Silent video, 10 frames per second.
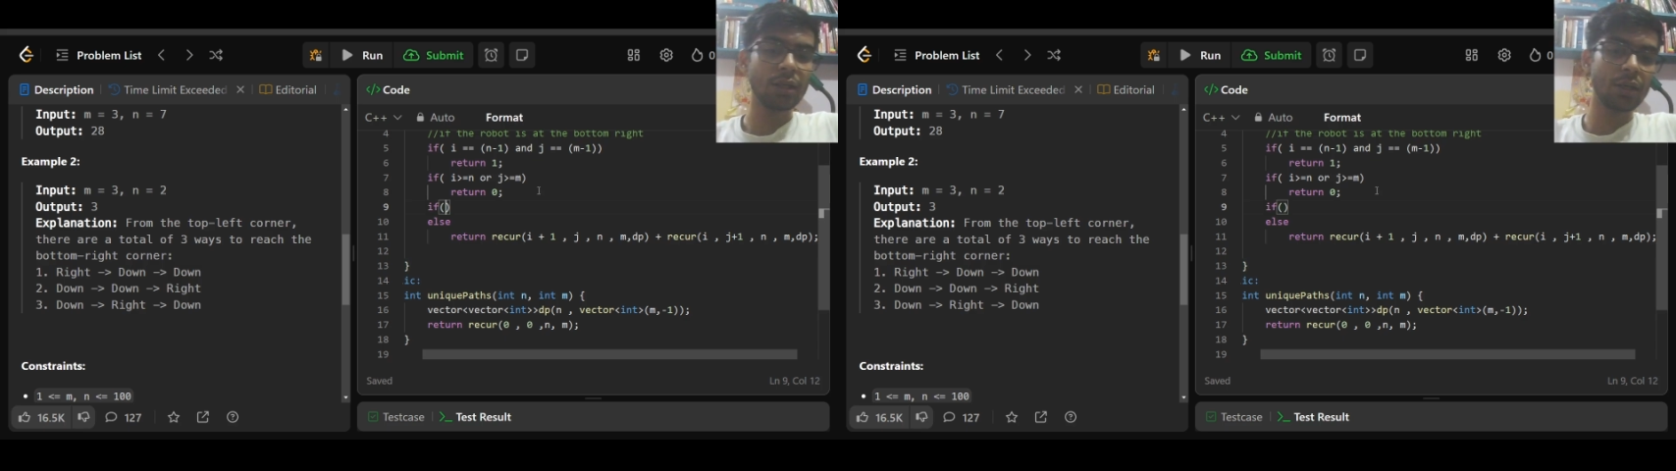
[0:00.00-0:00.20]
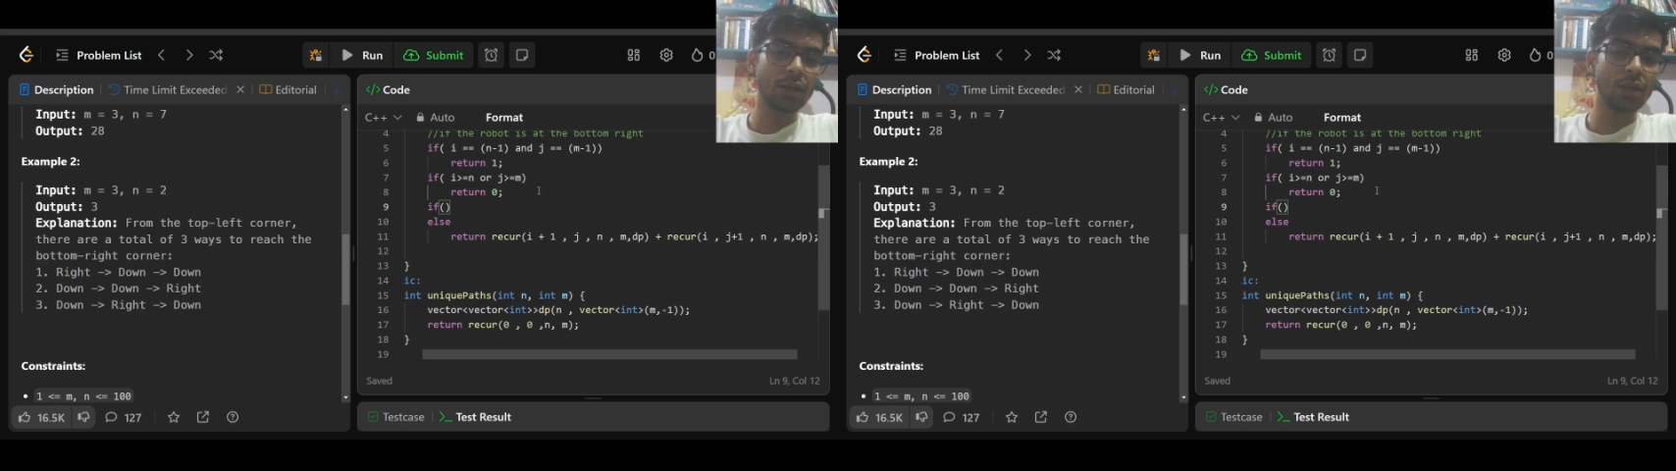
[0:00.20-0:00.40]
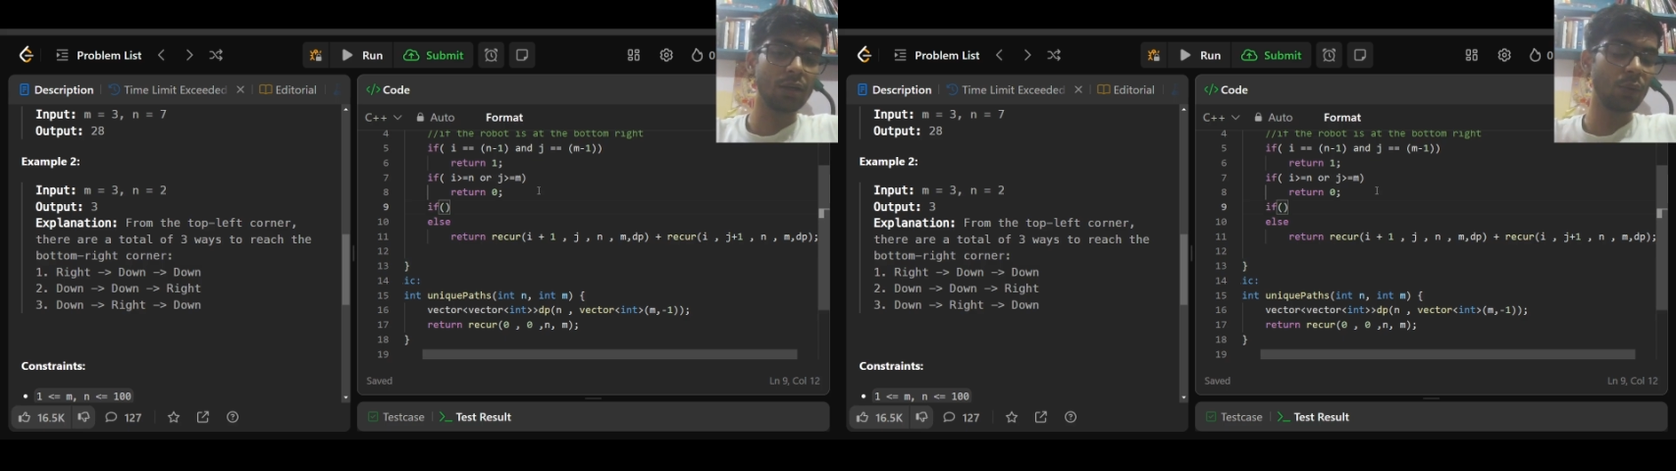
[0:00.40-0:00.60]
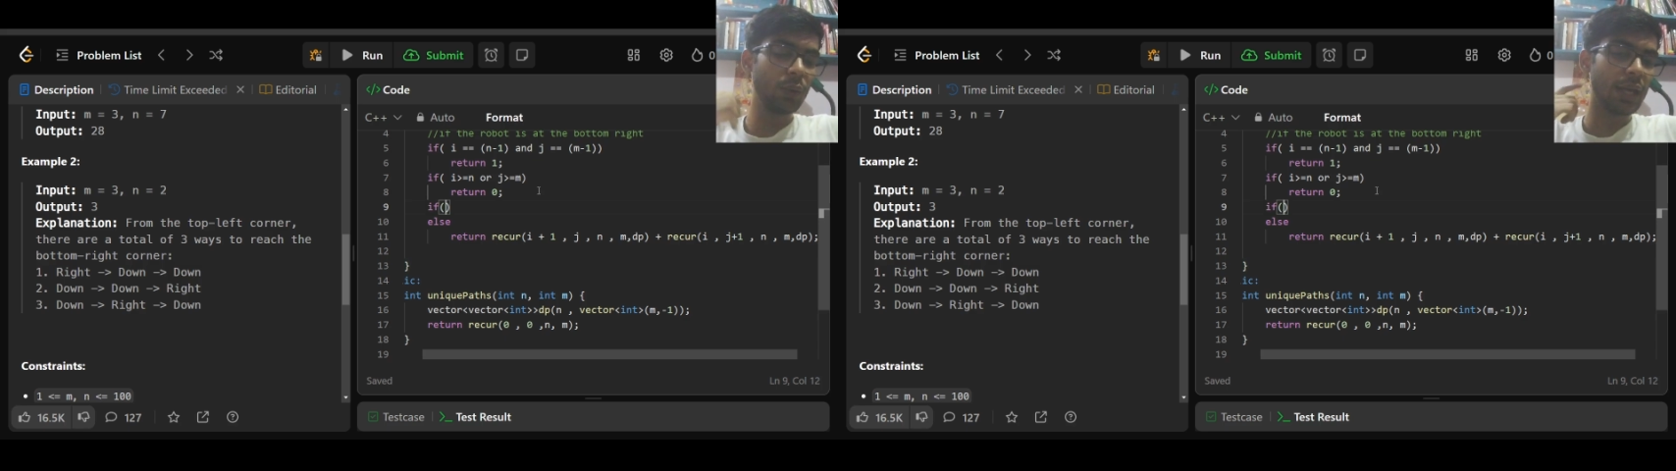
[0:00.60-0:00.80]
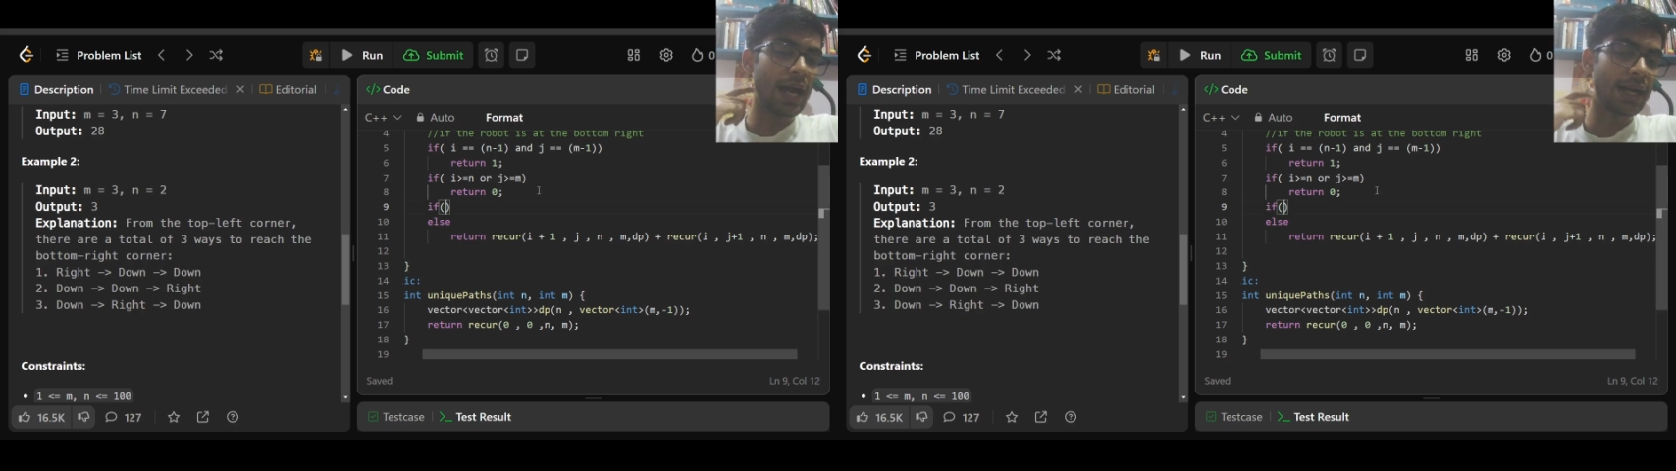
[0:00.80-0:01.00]

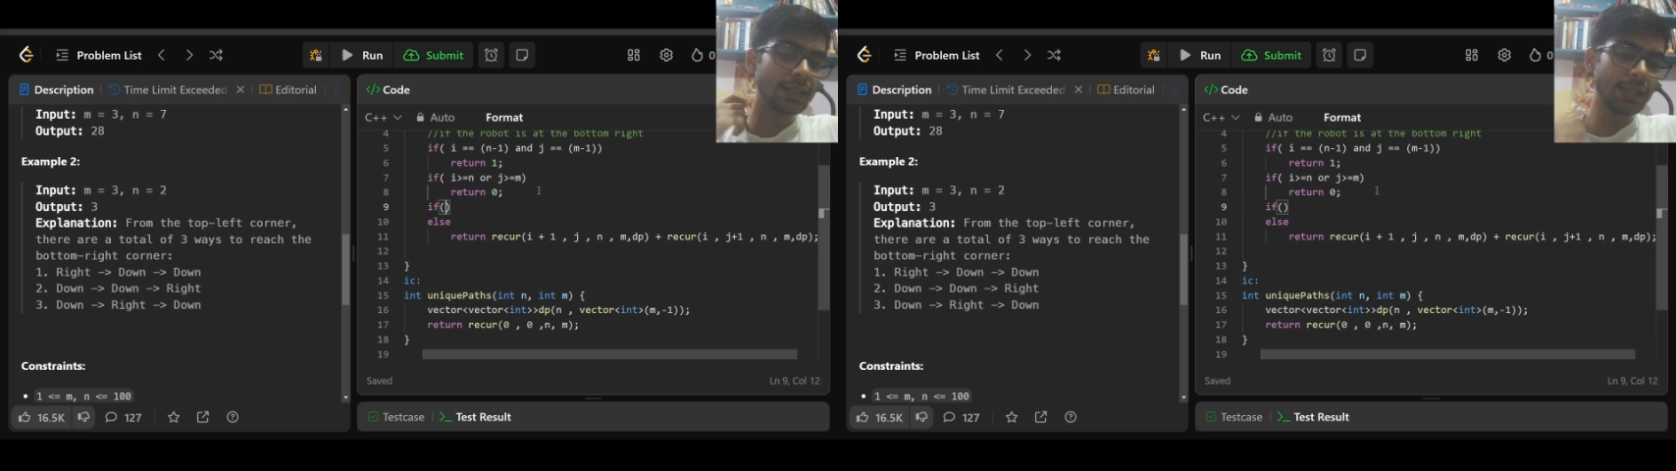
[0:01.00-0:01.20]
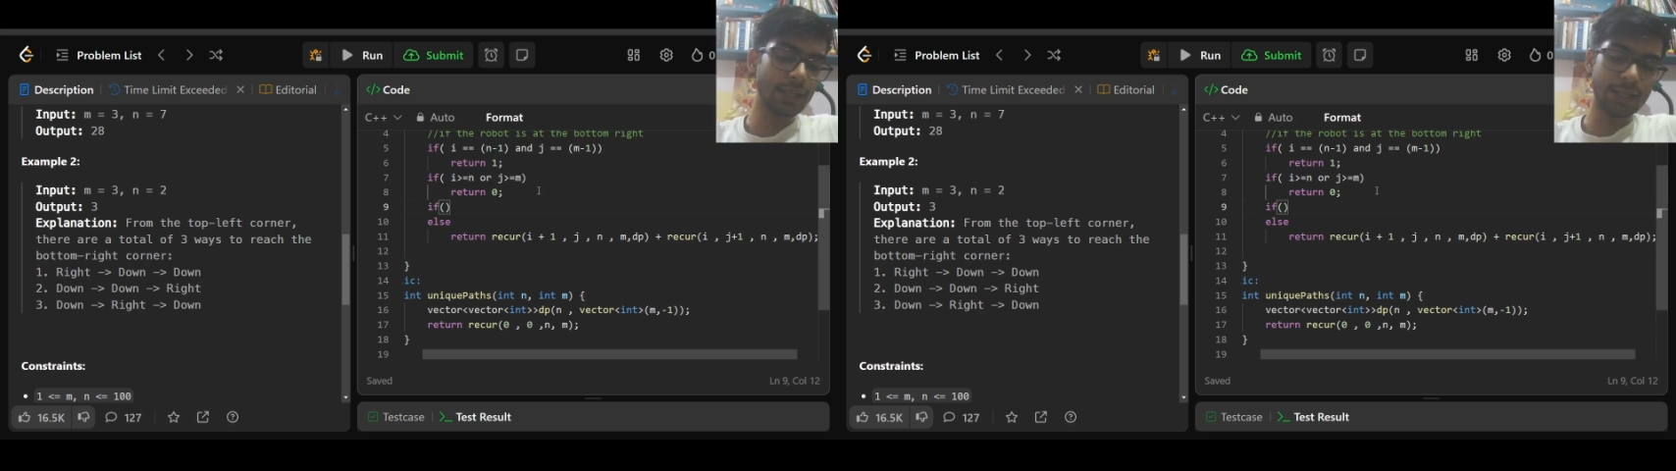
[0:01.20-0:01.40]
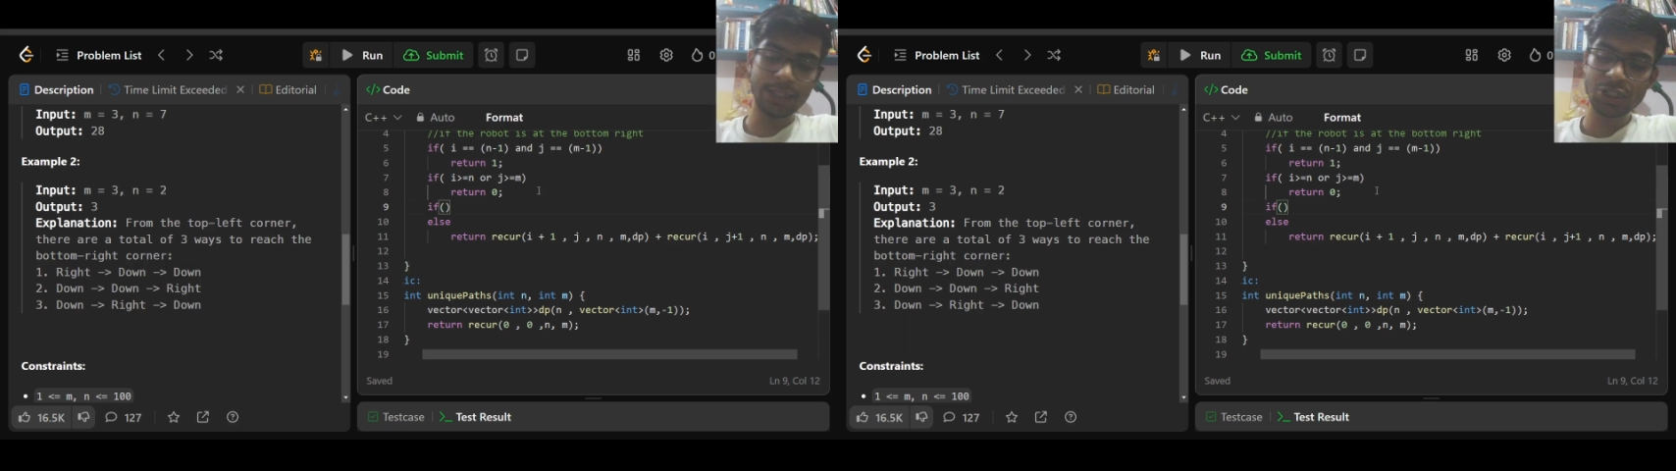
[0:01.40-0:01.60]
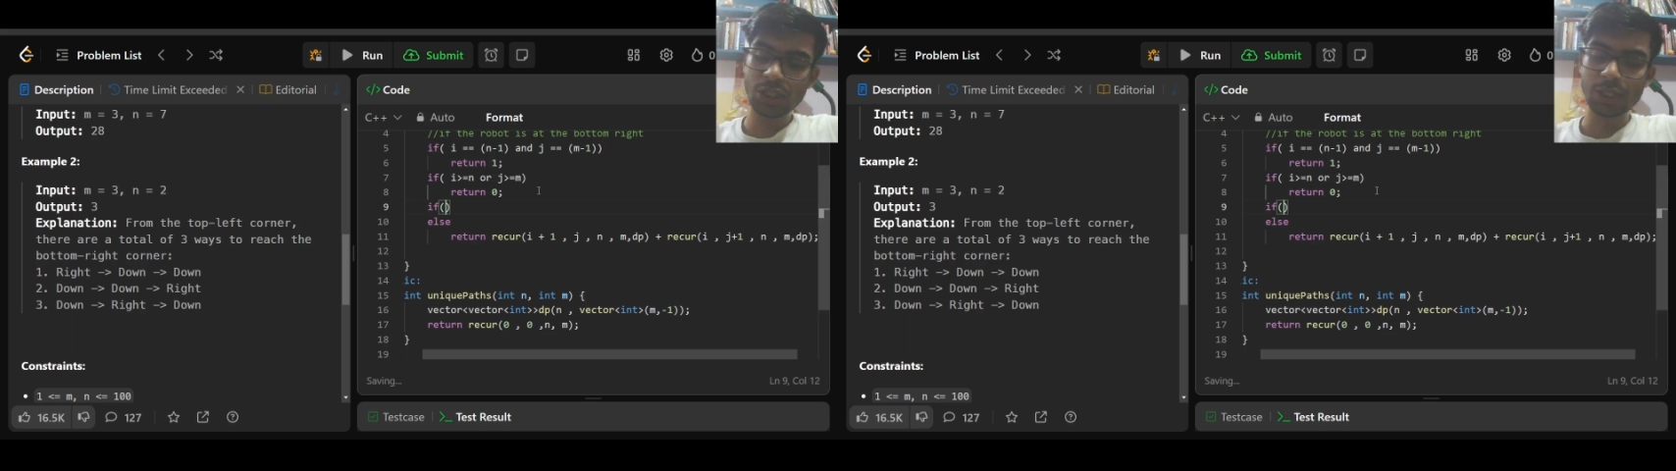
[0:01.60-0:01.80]
we add an additional